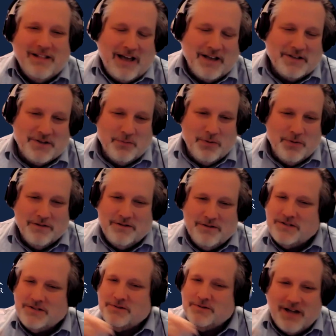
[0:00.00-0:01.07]
in the Alaskan
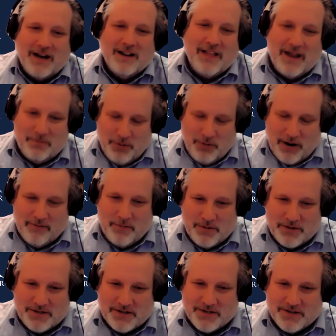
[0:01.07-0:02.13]
wilderness, there's not a lot of private
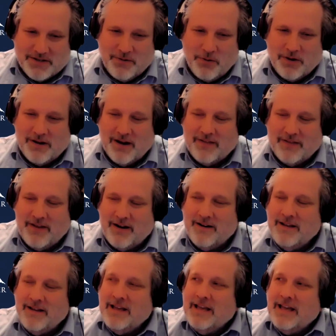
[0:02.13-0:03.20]
business going on
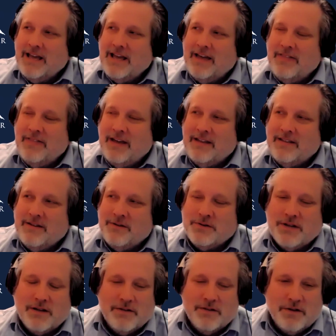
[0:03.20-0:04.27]
there. And then
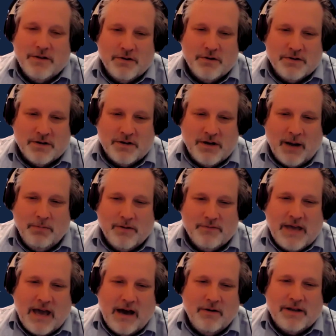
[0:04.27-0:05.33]
there's there's a couple
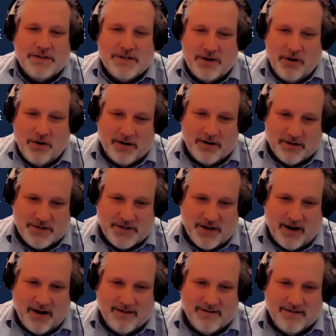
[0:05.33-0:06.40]
of counties in
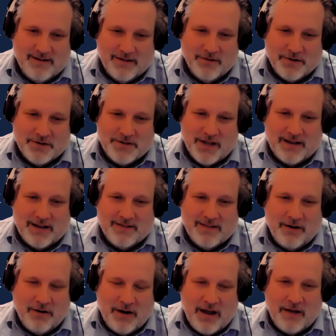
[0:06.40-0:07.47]
Arkansas, it looks like,
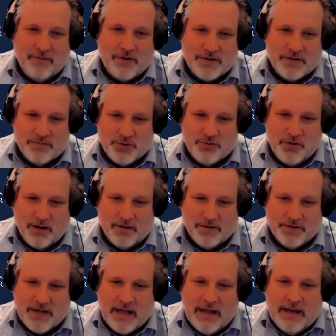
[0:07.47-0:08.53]
that are having some
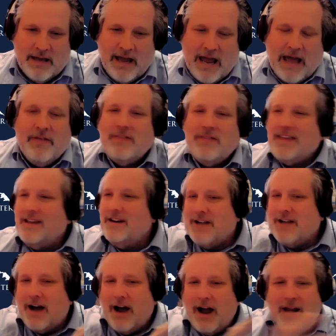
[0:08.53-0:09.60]
struggles. And then the
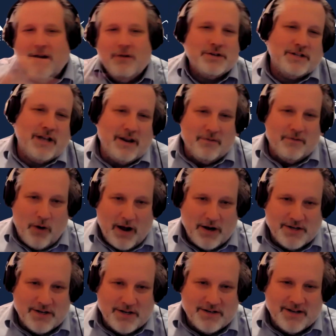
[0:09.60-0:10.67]
entire state of
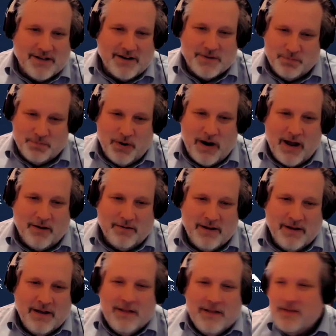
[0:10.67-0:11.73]
Washington is brown,
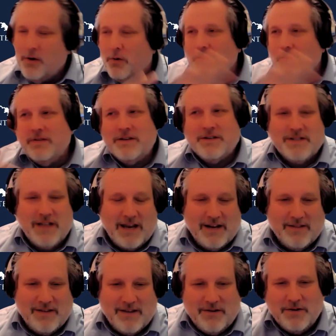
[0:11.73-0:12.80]
the only state
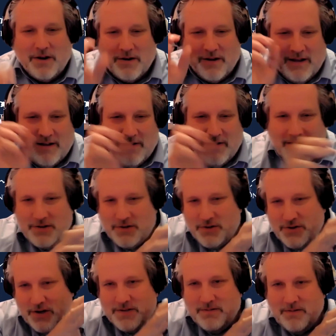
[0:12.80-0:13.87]
in the union that is
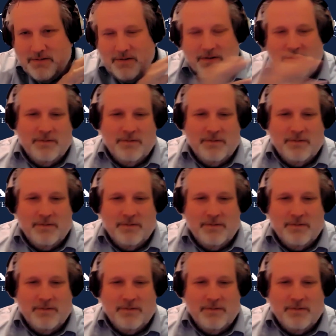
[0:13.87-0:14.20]
just